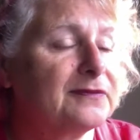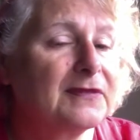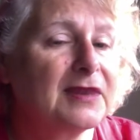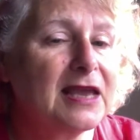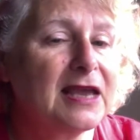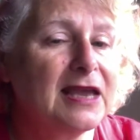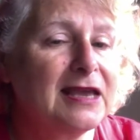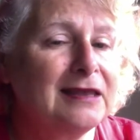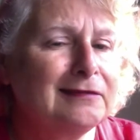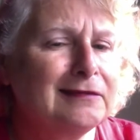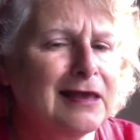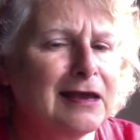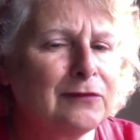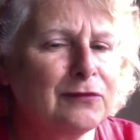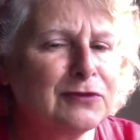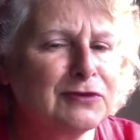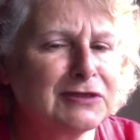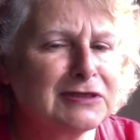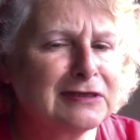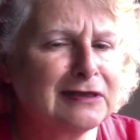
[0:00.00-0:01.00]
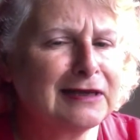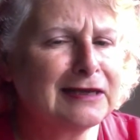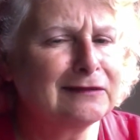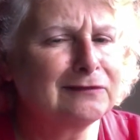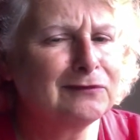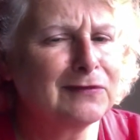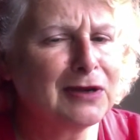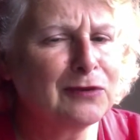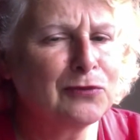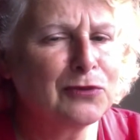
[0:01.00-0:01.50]
that was like
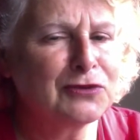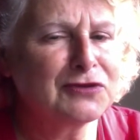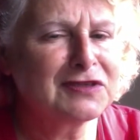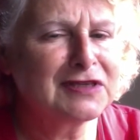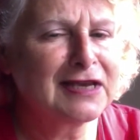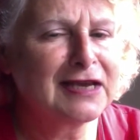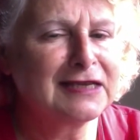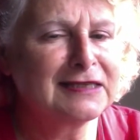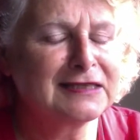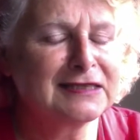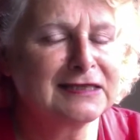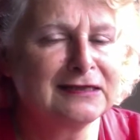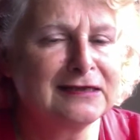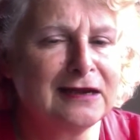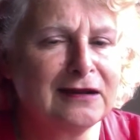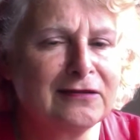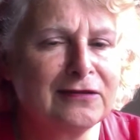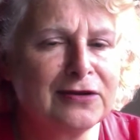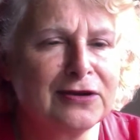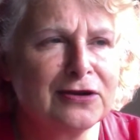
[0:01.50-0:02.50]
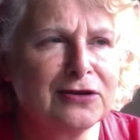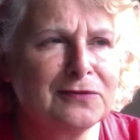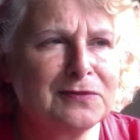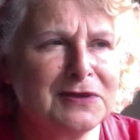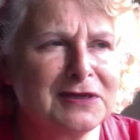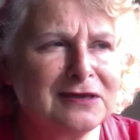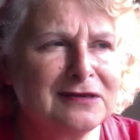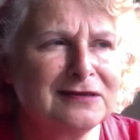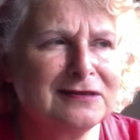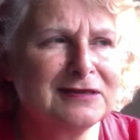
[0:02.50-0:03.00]
my worst case scenario
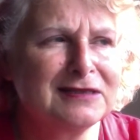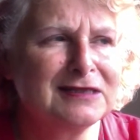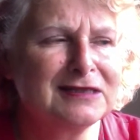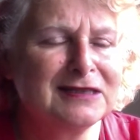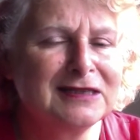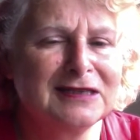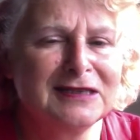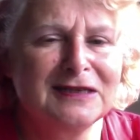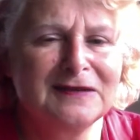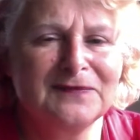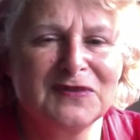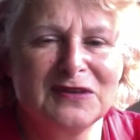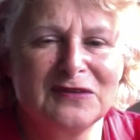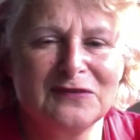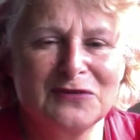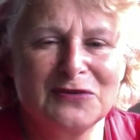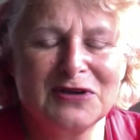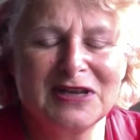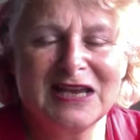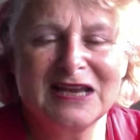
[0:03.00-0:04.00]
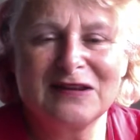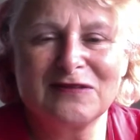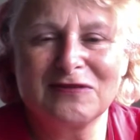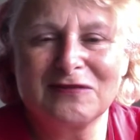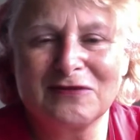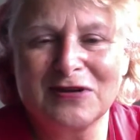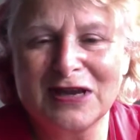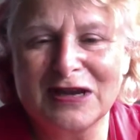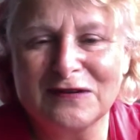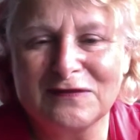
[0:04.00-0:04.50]
because you've already had a
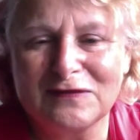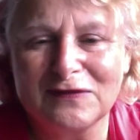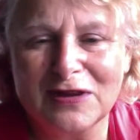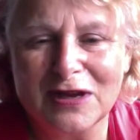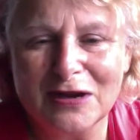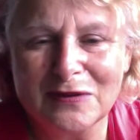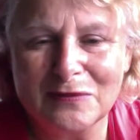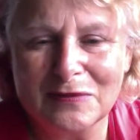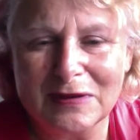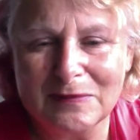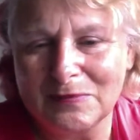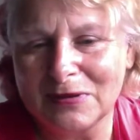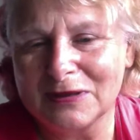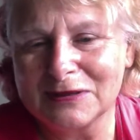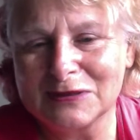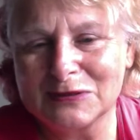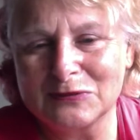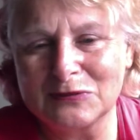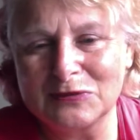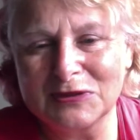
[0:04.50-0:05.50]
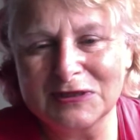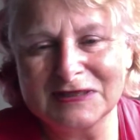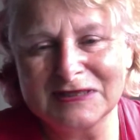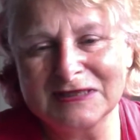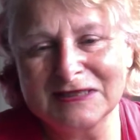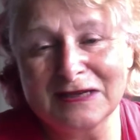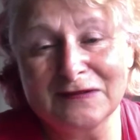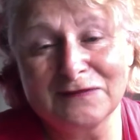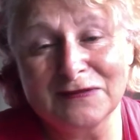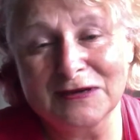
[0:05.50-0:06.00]
3-hour flight plus all the
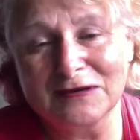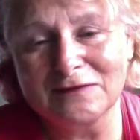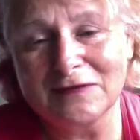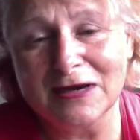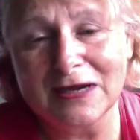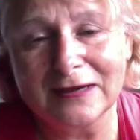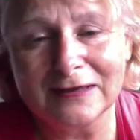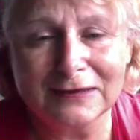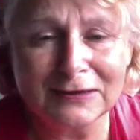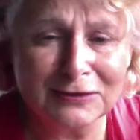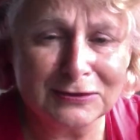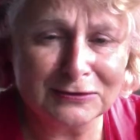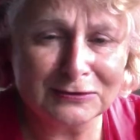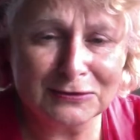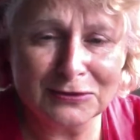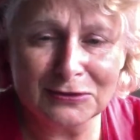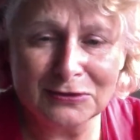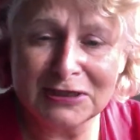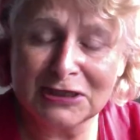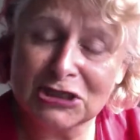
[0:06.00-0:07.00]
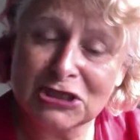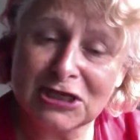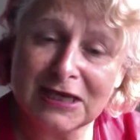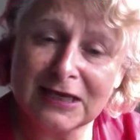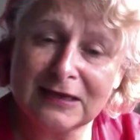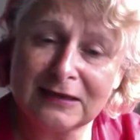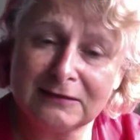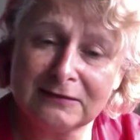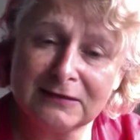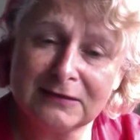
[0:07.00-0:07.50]
stuffing around and early
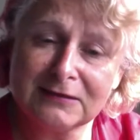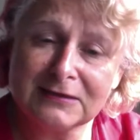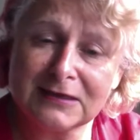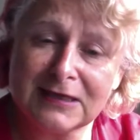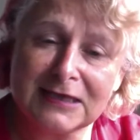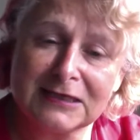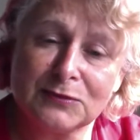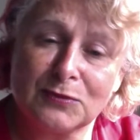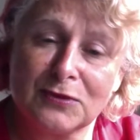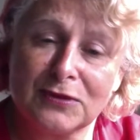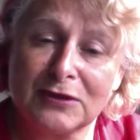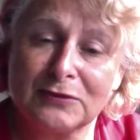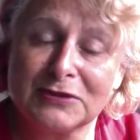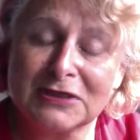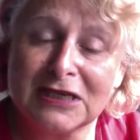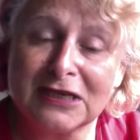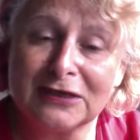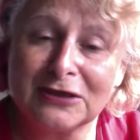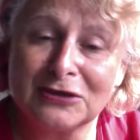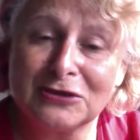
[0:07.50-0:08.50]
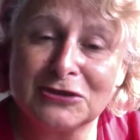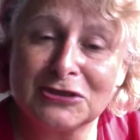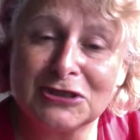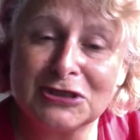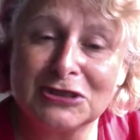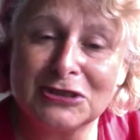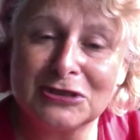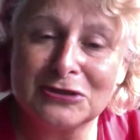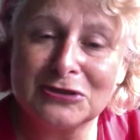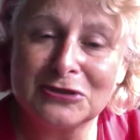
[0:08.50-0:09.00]
check-in because that's what they were telling you to
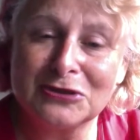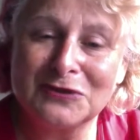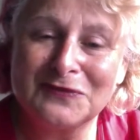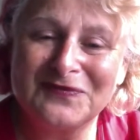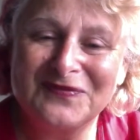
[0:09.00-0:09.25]
do.